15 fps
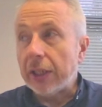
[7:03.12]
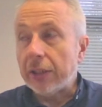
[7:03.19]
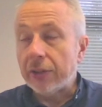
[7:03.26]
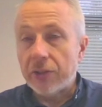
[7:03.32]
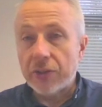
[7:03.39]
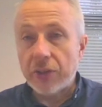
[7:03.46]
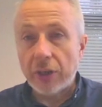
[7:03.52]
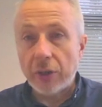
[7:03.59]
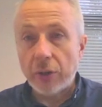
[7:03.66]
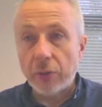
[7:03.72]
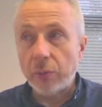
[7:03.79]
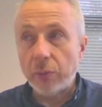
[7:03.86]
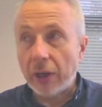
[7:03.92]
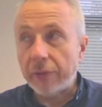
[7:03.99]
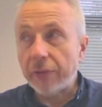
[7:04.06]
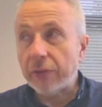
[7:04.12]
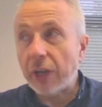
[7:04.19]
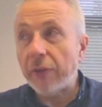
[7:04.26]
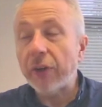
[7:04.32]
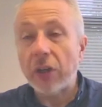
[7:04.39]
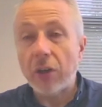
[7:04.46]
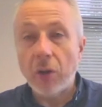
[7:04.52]
So I've
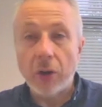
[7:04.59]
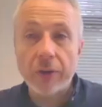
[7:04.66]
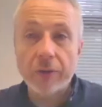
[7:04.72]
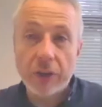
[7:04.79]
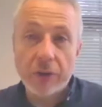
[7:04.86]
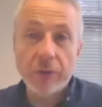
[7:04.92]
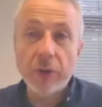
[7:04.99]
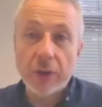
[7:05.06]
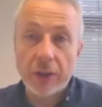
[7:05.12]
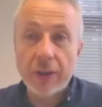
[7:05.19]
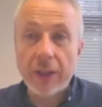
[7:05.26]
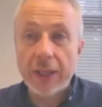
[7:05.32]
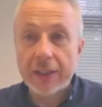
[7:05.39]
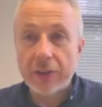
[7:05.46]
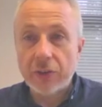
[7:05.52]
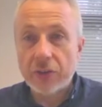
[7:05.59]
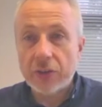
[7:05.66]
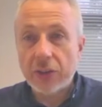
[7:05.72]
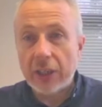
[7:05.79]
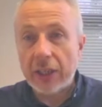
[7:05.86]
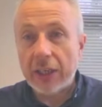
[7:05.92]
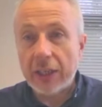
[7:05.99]
covered a lot of different things,
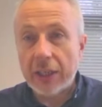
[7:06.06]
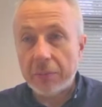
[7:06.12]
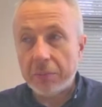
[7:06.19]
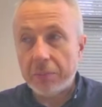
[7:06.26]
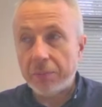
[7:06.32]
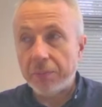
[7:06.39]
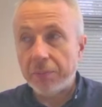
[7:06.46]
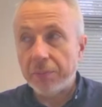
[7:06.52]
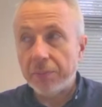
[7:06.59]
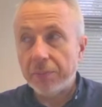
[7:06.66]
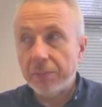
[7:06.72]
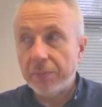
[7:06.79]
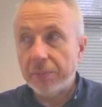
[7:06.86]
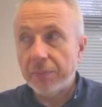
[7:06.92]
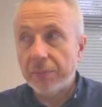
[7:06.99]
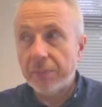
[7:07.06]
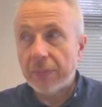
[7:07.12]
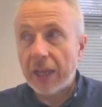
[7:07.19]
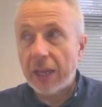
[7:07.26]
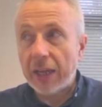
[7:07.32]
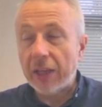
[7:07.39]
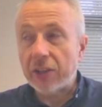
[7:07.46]
and
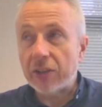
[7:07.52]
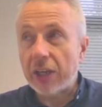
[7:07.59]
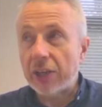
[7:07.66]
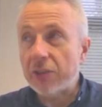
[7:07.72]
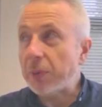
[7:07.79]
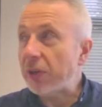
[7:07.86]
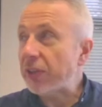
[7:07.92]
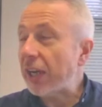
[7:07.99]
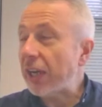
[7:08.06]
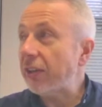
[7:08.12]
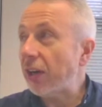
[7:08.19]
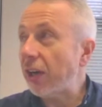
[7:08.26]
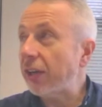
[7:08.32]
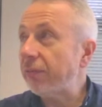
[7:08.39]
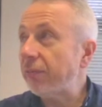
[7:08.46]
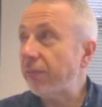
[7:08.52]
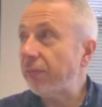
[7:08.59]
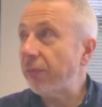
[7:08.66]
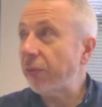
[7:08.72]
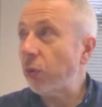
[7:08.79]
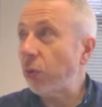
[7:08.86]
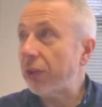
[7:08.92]
I suppose, how did I
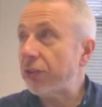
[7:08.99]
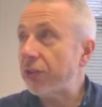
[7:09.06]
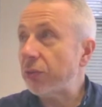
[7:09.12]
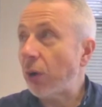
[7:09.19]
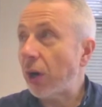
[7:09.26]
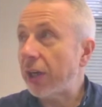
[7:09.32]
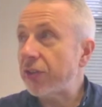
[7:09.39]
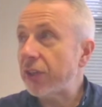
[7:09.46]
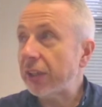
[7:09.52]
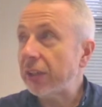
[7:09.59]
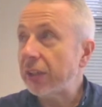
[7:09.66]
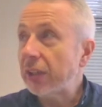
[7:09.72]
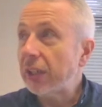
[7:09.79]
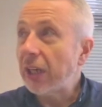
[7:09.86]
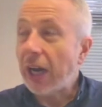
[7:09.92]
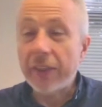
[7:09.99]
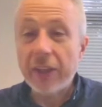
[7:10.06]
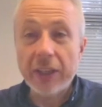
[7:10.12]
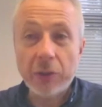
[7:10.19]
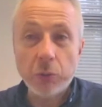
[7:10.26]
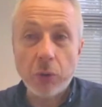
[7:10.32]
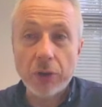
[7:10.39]
fall into writing? I think
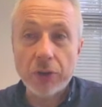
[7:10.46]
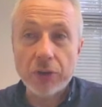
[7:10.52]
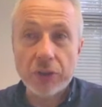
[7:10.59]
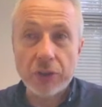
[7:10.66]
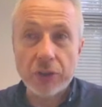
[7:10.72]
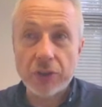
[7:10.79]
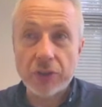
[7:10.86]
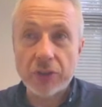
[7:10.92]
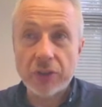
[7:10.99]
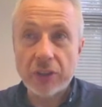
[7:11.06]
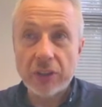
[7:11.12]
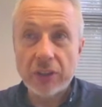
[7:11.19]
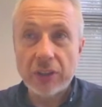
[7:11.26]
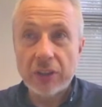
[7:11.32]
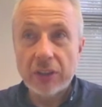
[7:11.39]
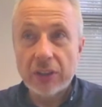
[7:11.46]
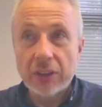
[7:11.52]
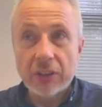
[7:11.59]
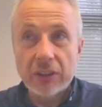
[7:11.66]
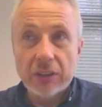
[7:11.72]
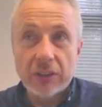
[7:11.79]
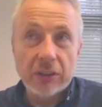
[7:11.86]
it was just,
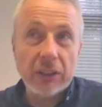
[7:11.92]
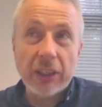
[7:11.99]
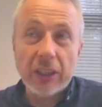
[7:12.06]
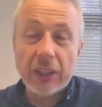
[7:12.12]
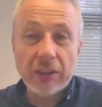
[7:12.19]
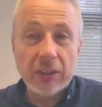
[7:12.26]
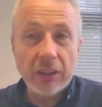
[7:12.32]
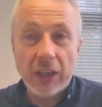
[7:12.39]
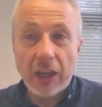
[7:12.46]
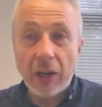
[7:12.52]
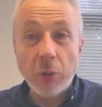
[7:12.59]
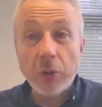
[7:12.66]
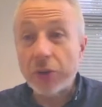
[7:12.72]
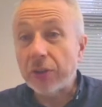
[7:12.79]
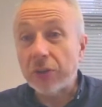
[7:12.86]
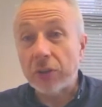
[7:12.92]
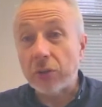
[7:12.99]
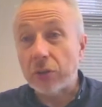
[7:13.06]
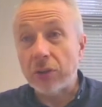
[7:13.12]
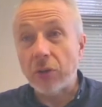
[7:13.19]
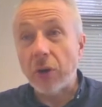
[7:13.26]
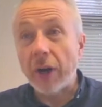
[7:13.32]
I wasn't
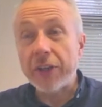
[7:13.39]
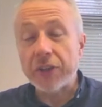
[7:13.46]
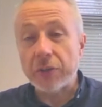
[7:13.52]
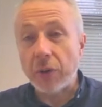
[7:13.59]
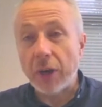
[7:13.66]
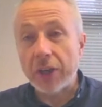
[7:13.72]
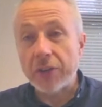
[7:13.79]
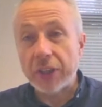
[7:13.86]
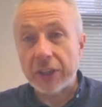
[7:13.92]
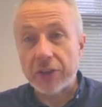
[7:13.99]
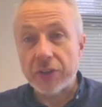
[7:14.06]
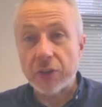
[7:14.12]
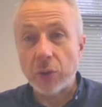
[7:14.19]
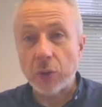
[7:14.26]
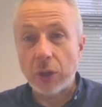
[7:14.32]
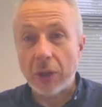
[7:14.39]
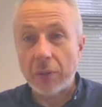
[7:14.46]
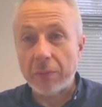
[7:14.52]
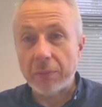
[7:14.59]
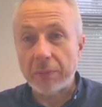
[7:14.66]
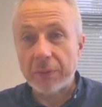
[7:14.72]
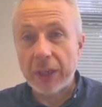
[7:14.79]
great at writing at school.
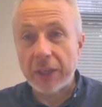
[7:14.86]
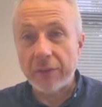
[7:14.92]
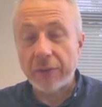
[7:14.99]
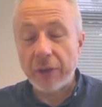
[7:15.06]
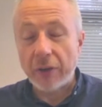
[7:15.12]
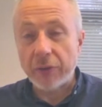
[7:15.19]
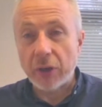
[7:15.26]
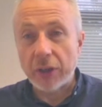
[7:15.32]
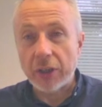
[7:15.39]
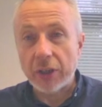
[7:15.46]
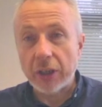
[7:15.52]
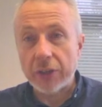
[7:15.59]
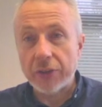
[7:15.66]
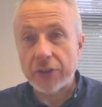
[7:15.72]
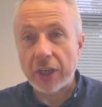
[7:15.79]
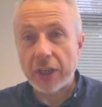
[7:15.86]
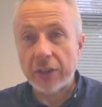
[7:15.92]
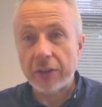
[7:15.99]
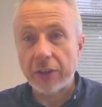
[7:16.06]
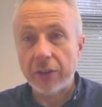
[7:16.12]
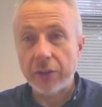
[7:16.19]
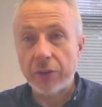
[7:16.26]
I've got a son
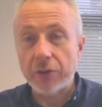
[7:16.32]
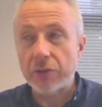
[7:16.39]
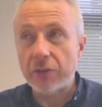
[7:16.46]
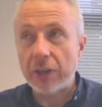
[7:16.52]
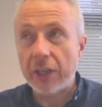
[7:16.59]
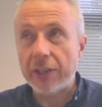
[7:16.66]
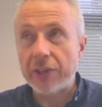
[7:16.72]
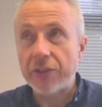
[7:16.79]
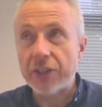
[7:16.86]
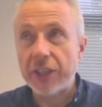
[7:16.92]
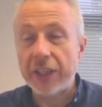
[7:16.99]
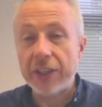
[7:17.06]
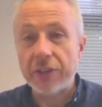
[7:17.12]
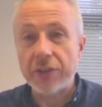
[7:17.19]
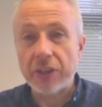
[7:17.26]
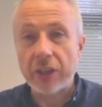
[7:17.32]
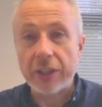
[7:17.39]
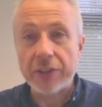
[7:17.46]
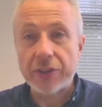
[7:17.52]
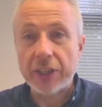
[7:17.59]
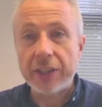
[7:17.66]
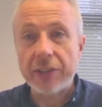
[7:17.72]
who's in his early
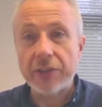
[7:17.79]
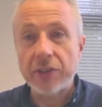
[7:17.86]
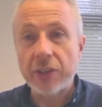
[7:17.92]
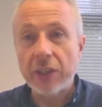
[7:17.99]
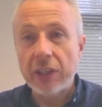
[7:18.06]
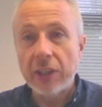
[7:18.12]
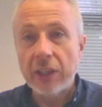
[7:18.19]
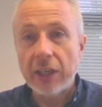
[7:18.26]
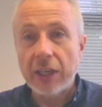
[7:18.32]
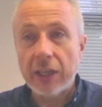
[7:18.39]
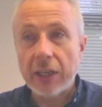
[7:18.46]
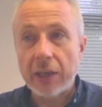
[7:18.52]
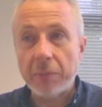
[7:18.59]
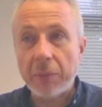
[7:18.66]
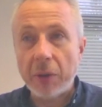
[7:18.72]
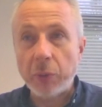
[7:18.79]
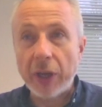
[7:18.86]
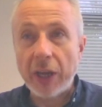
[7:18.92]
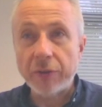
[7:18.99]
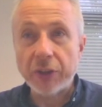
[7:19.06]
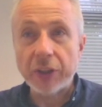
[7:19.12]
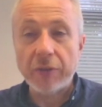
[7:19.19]
teens, and we
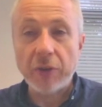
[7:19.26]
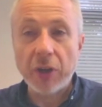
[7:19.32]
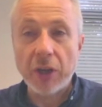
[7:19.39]
have to get